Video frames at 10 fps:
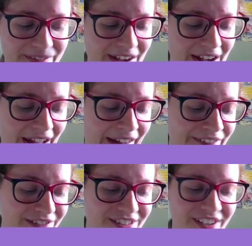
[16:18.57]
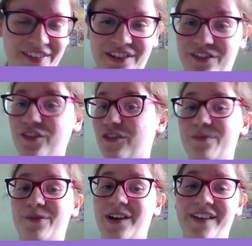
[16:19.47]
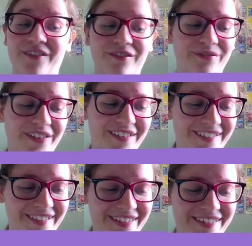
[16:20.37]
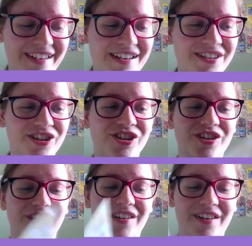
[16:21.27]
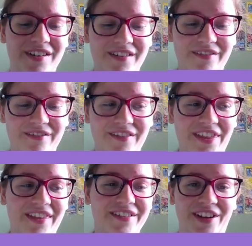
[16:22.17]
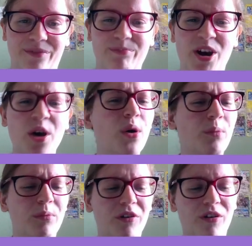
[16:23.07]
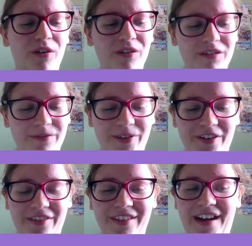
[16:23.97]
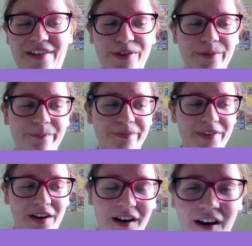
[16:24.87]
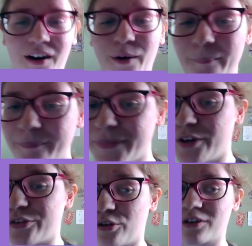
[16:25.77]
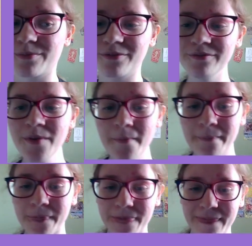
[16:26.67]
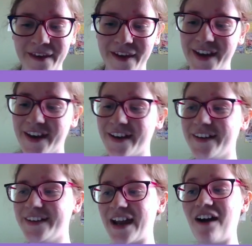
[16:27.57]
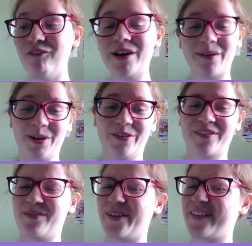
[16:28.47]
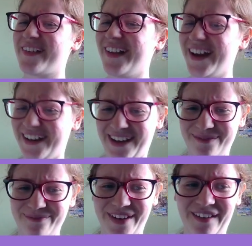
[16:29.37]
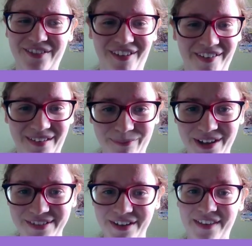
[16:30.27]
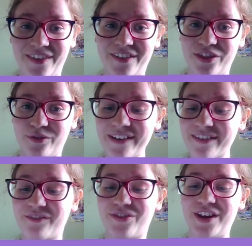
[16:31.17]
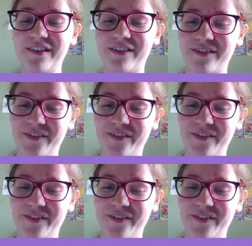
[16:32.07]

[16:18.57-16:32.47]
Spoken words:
and just an adorable little stitch. Just all of those together are adorable. Now we're coming on to a slightly interesting bit in that the rest of these